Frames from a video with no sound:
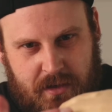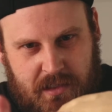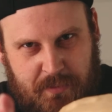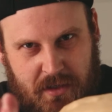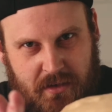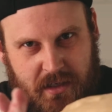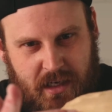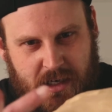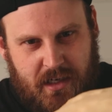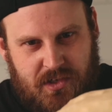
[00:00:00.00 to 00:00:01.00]
at this beauty.
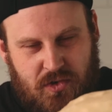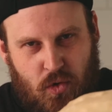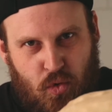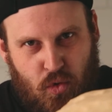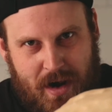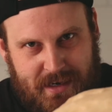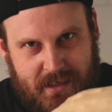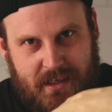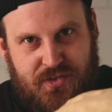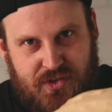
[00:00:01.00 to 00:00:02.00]
It is
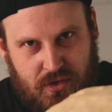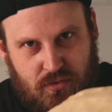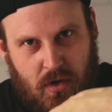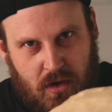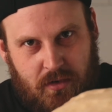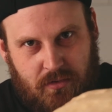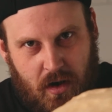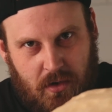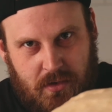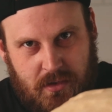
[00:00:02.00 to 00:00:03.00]
ready to rock and roll.